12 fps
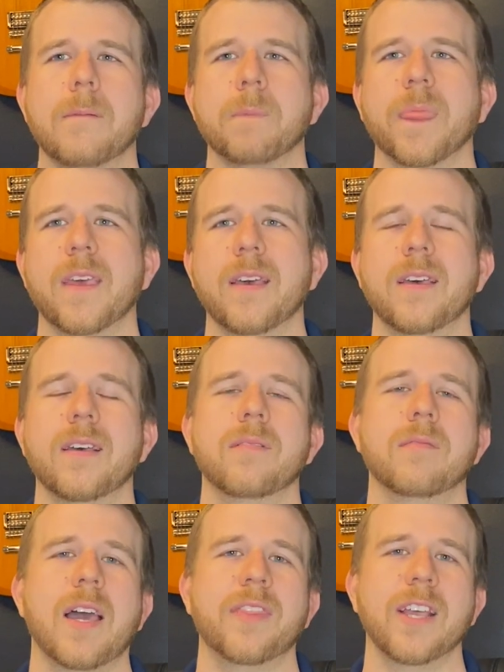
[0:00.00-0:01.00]

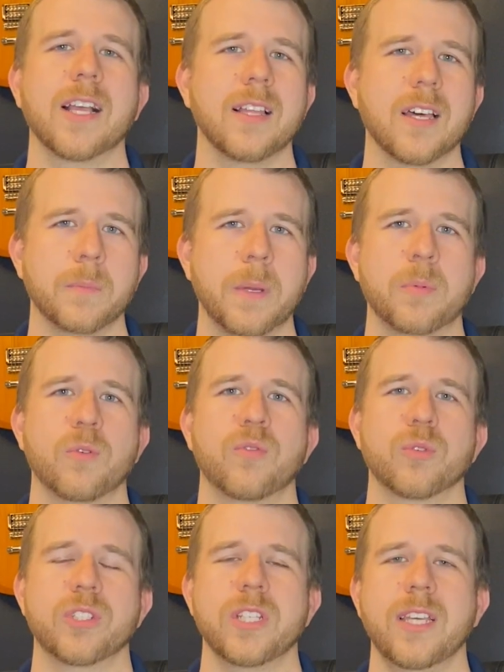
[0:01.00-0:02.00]
I think a lot of people
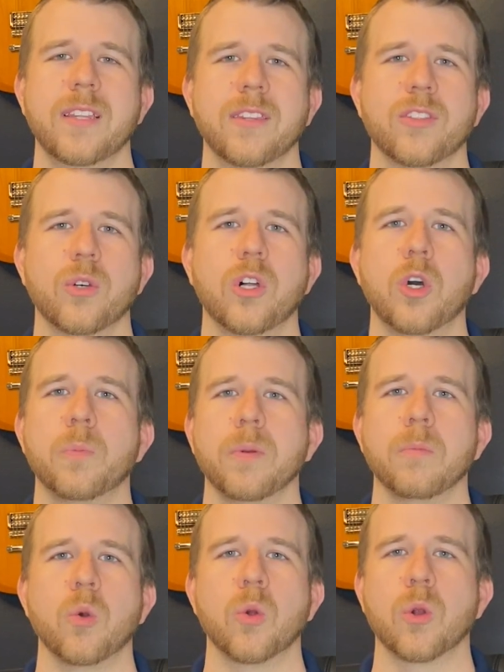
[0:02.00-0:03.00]
foresee that they'll
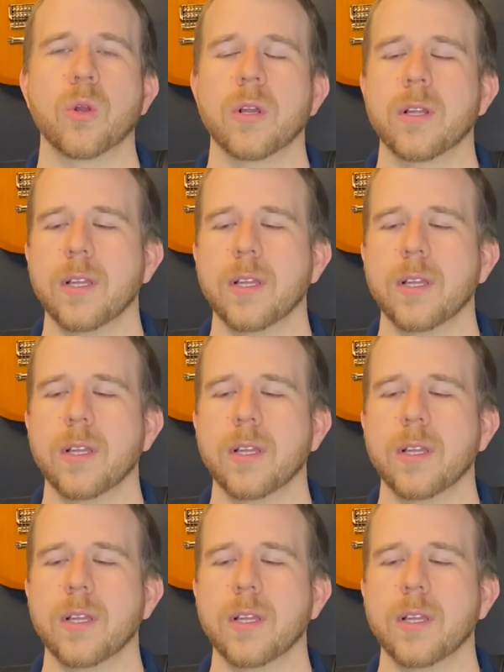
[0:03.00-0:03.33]
open more